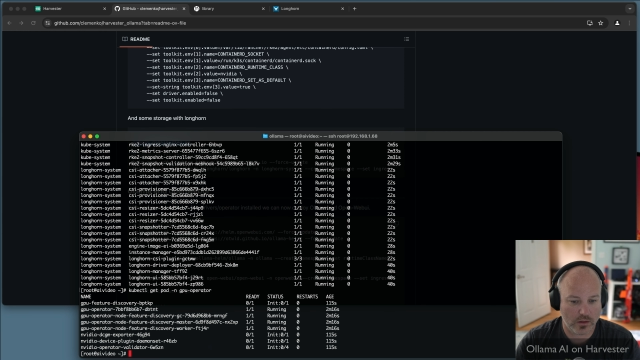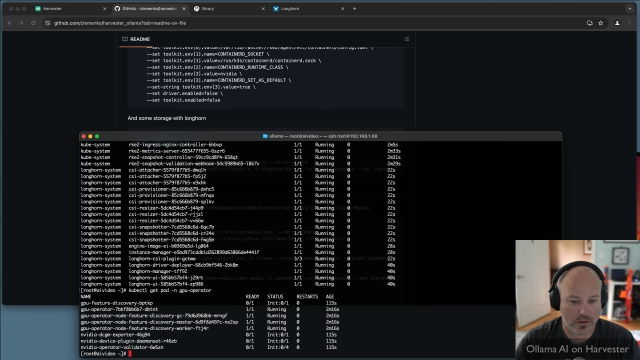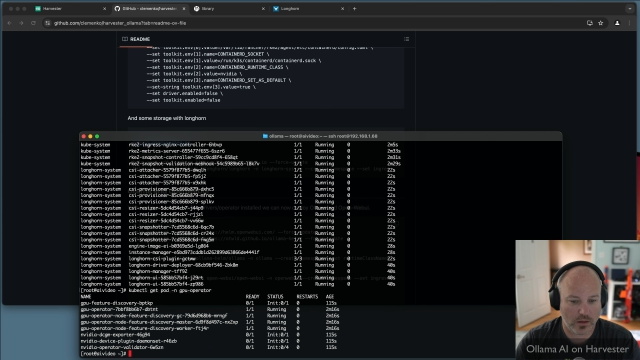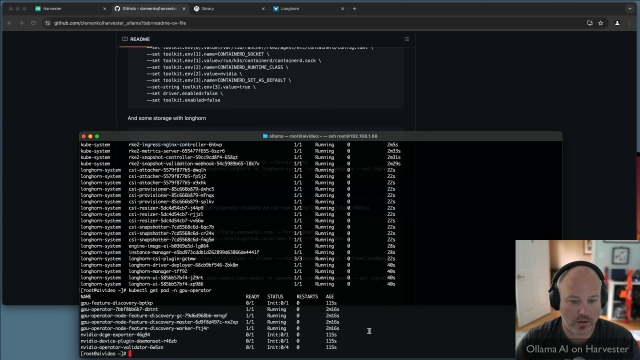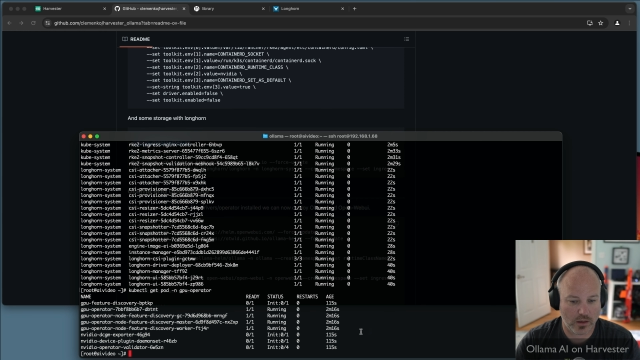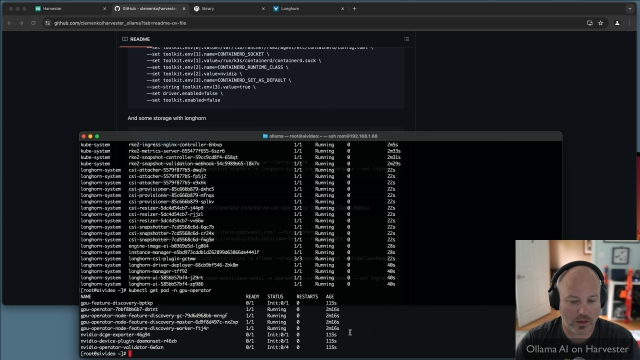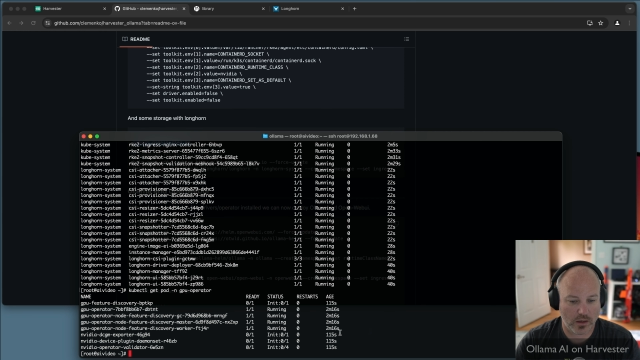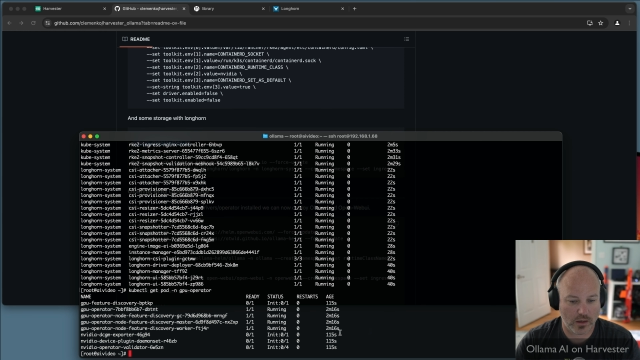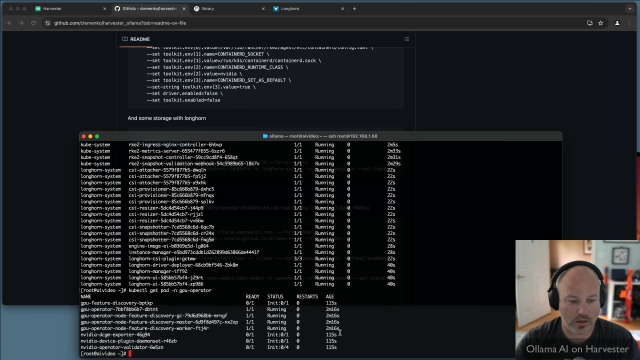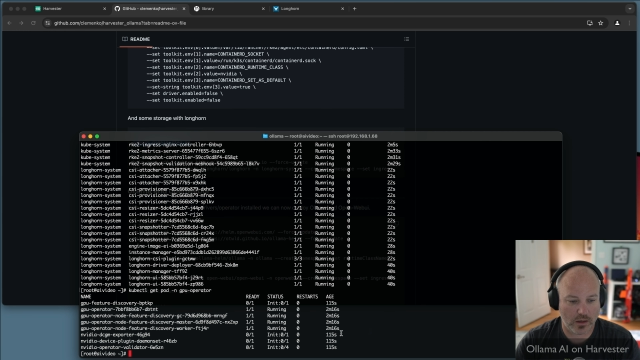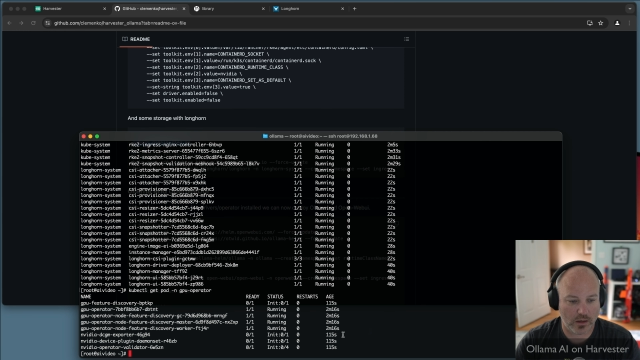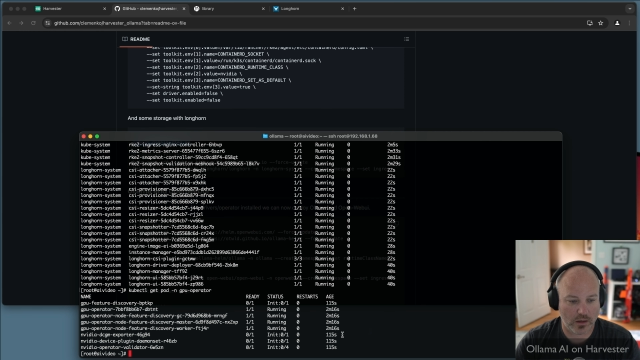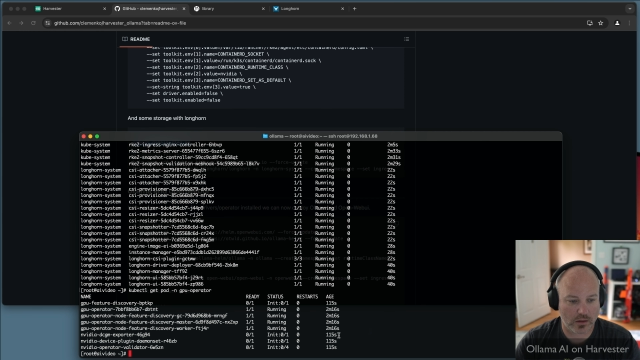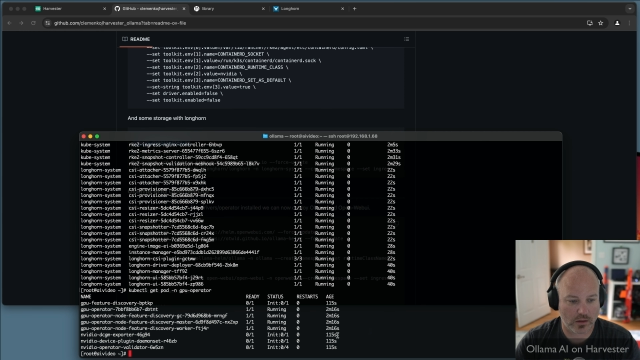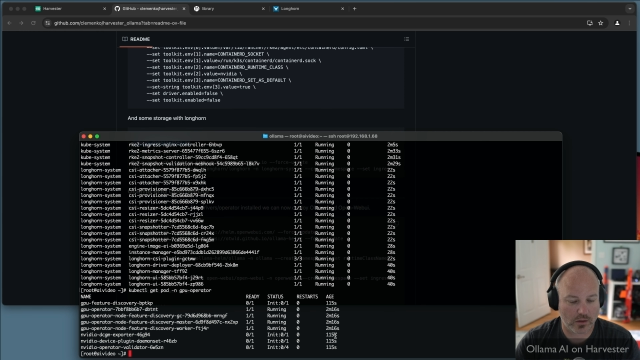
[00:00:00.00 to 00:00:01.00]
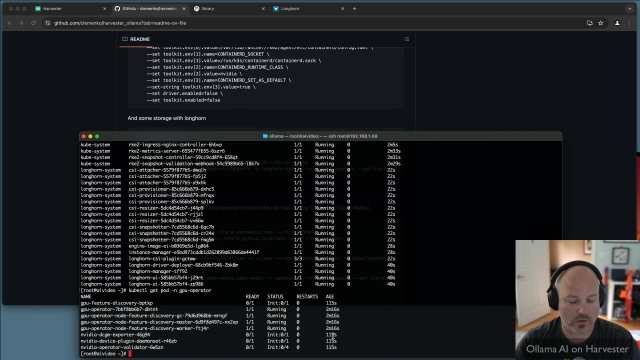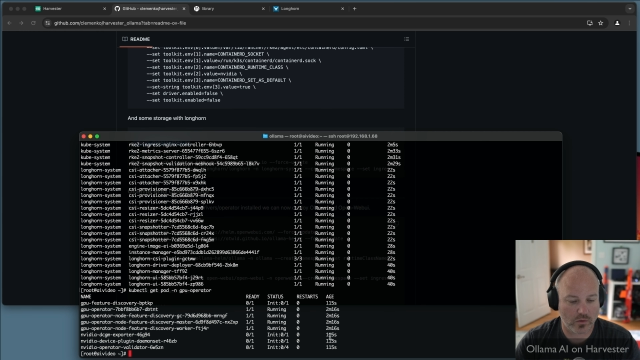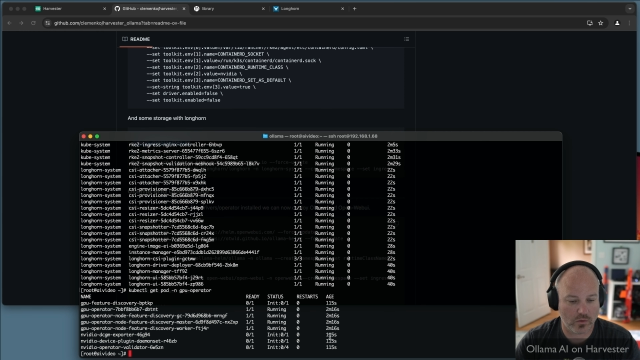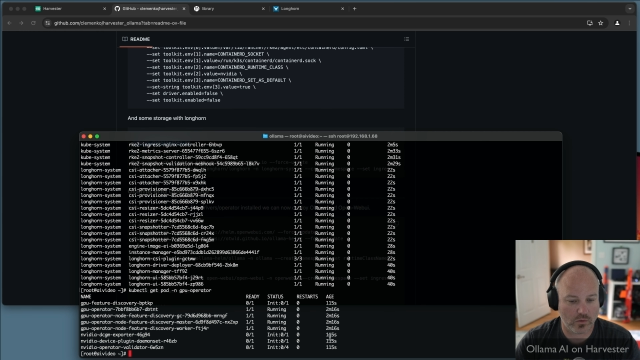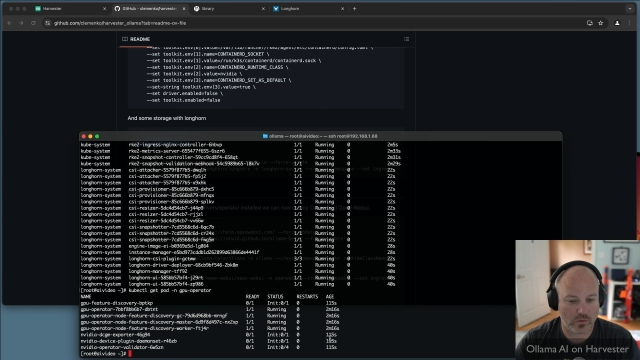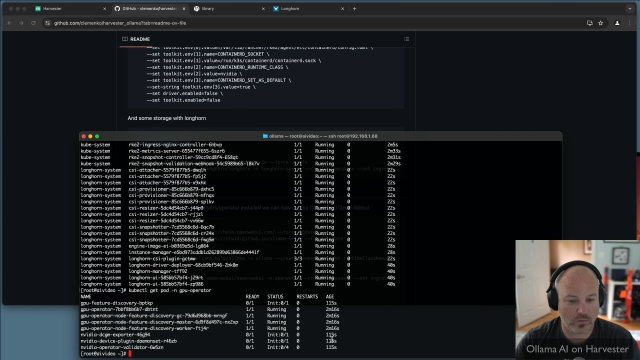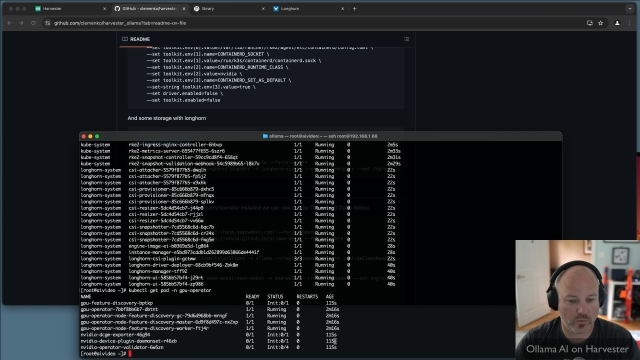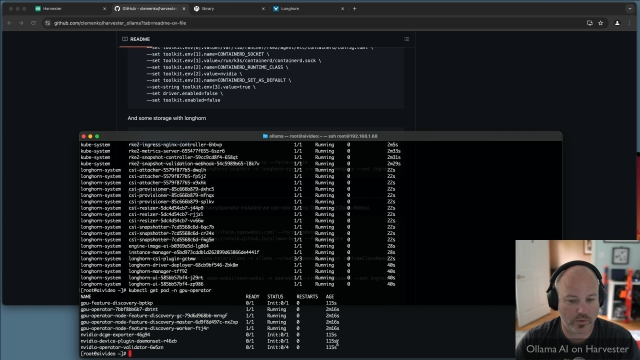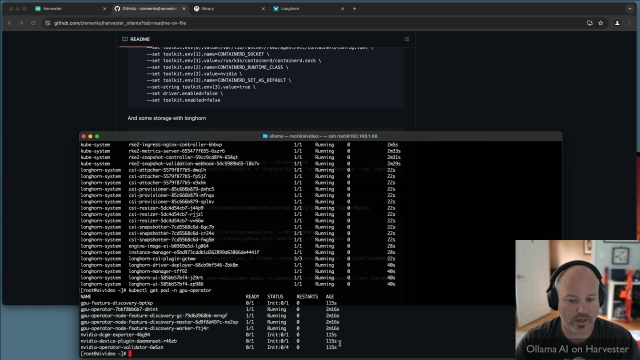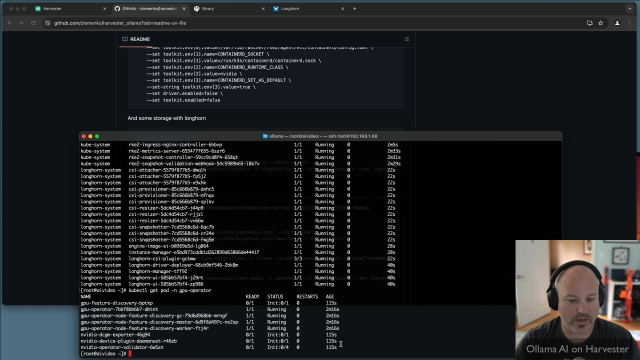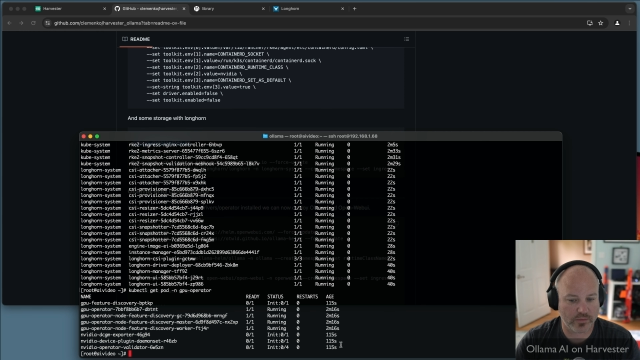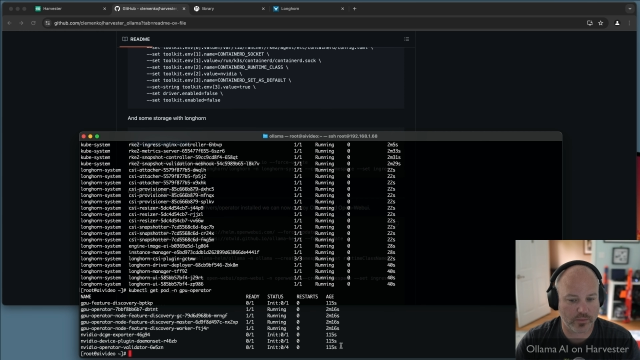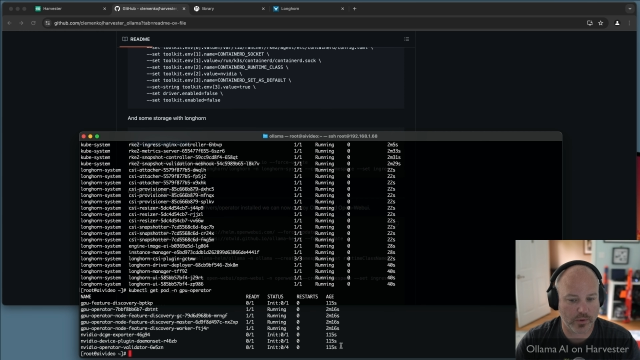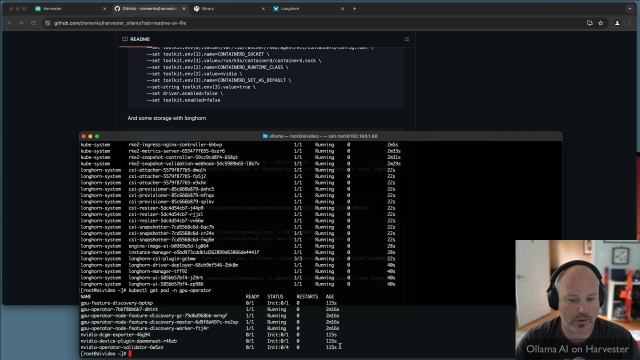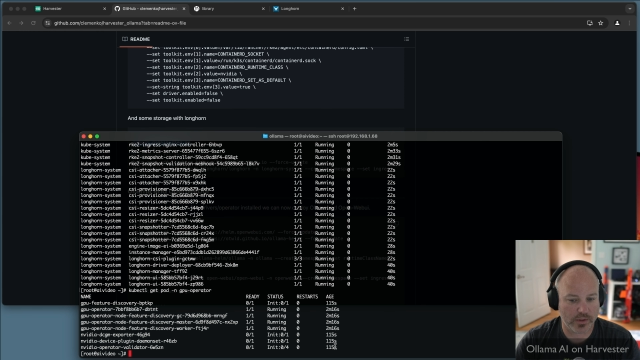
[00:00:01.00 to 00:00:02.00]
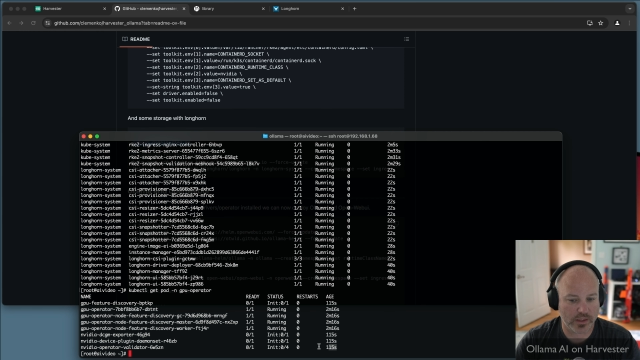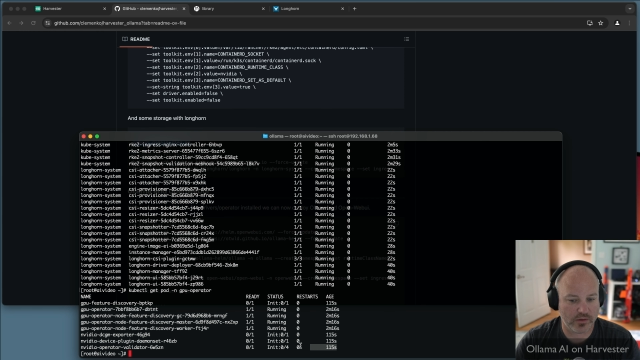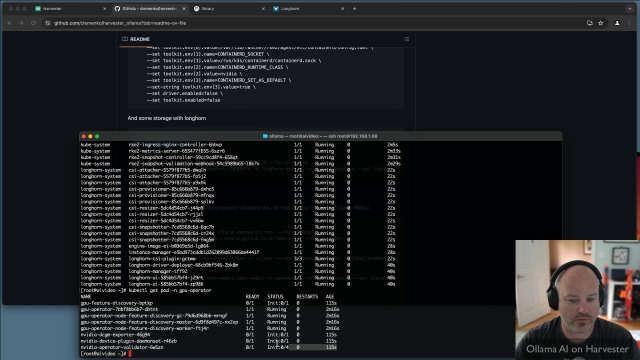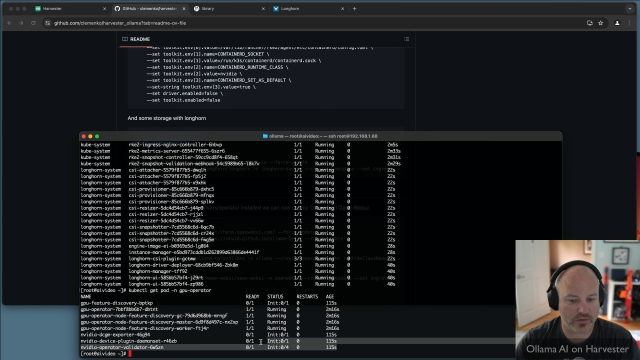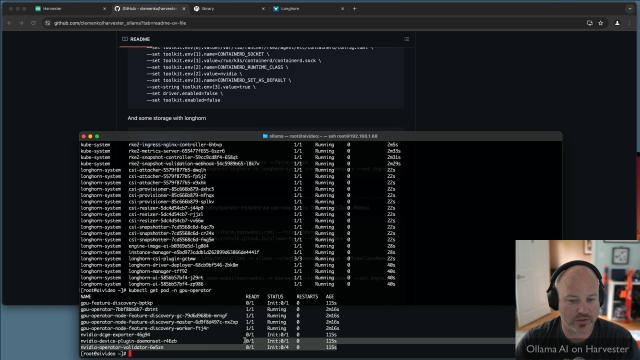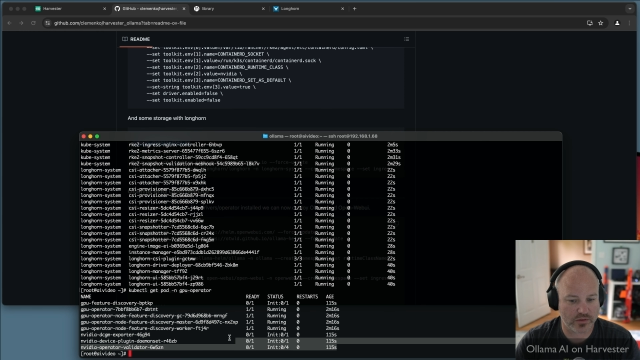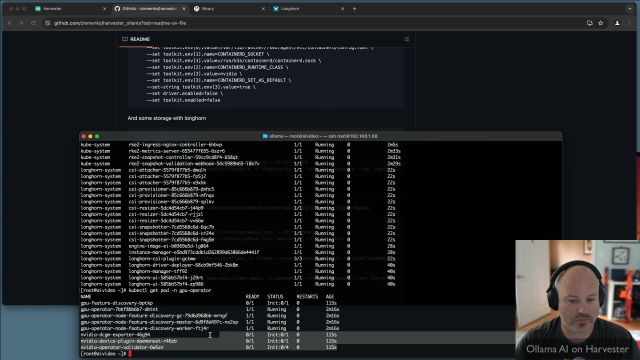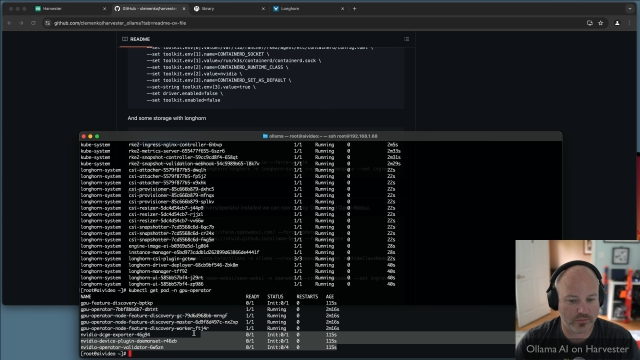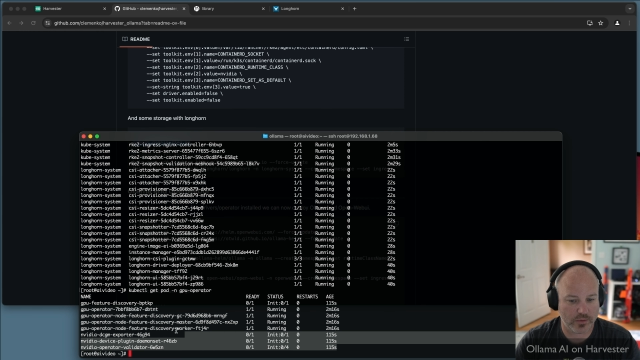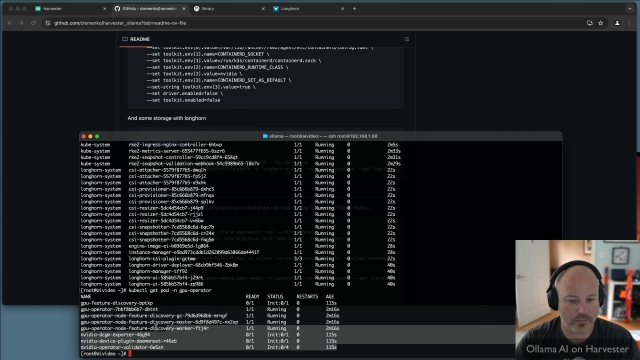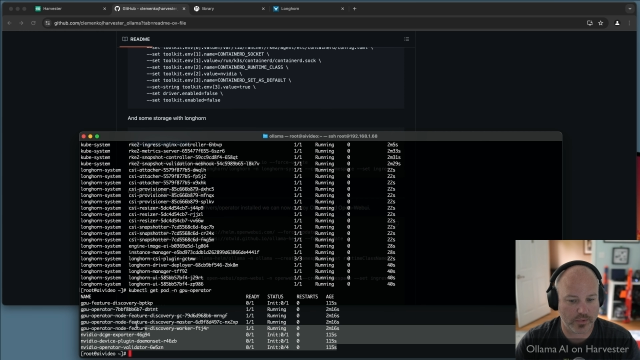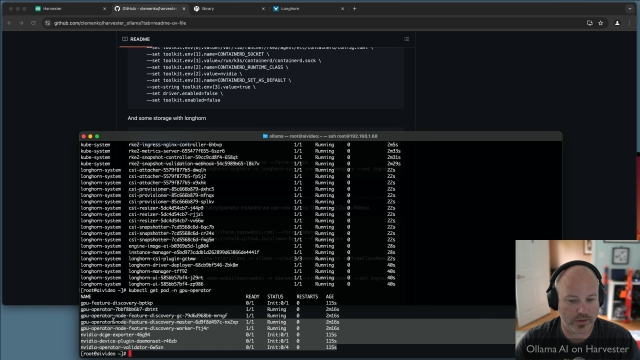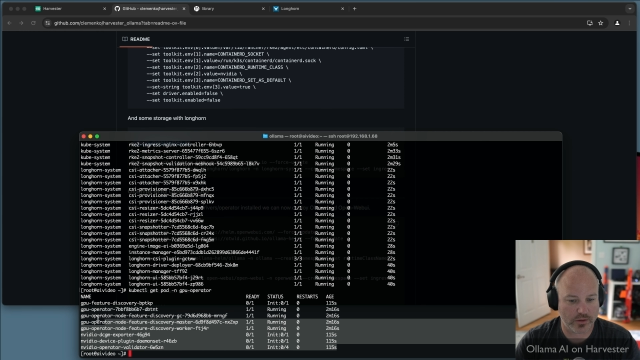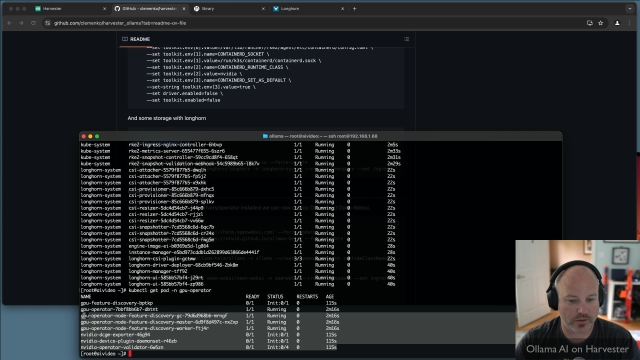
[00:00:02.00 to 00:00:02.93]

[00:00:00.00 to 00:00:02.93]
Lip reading: And cool. We're gonna have to probably give this a minute or